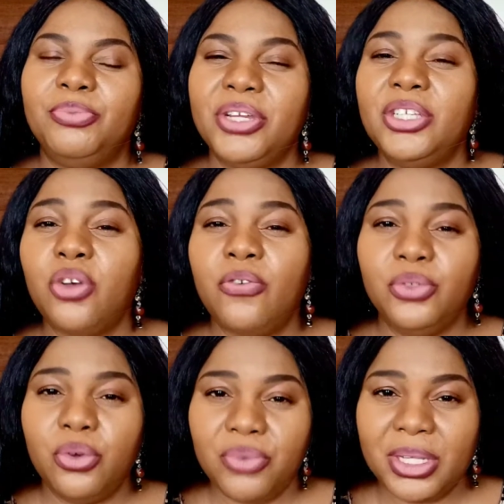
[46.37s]
bridge of
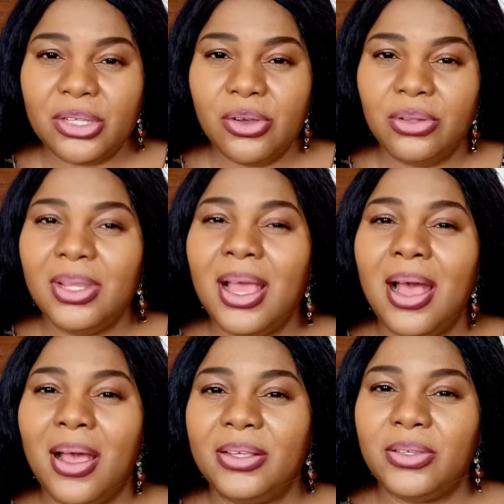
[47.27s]
no return,
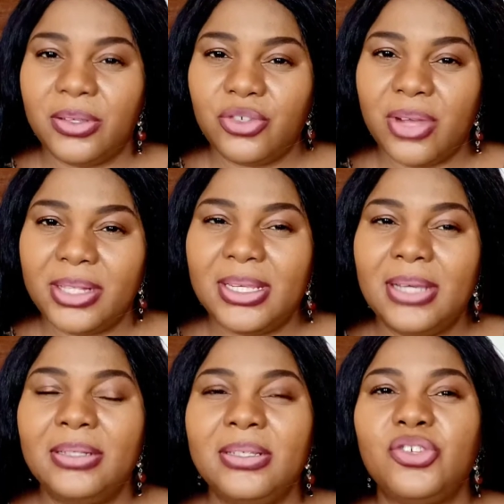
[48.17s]
our ancestral
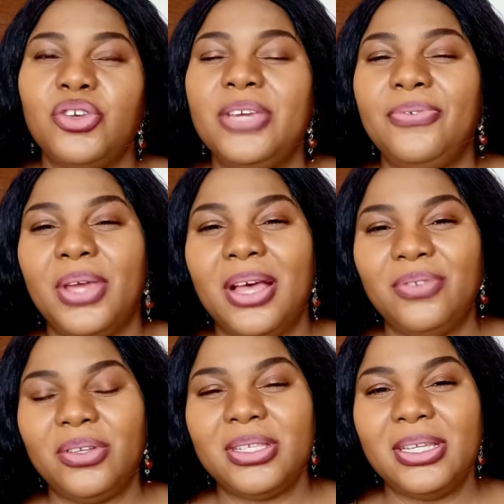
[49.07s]
tale. So if you have
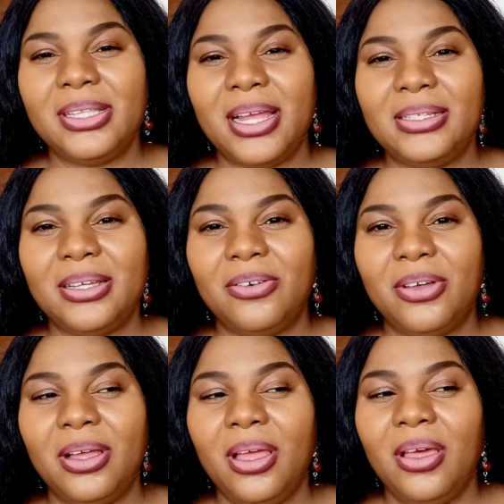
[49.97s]
not seen that
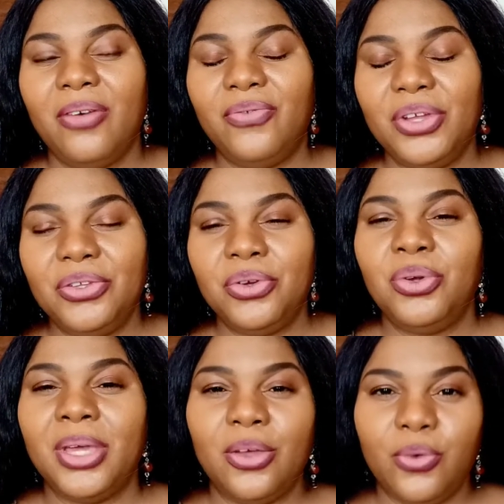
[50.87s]
video,
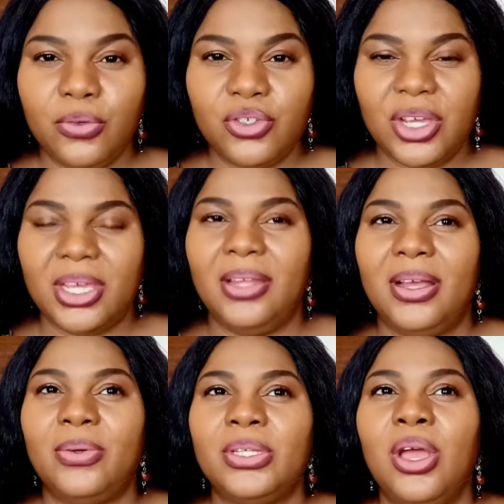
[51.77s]
you can go check it
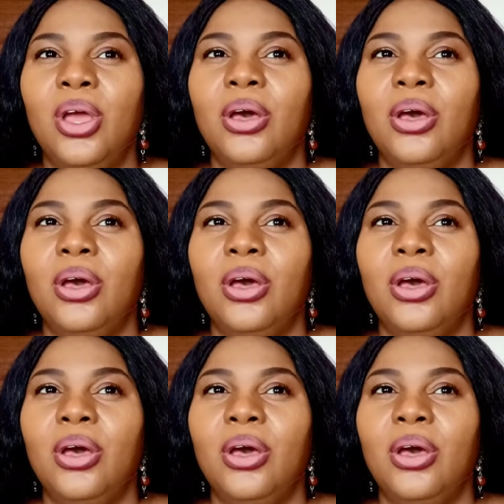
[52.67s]
out.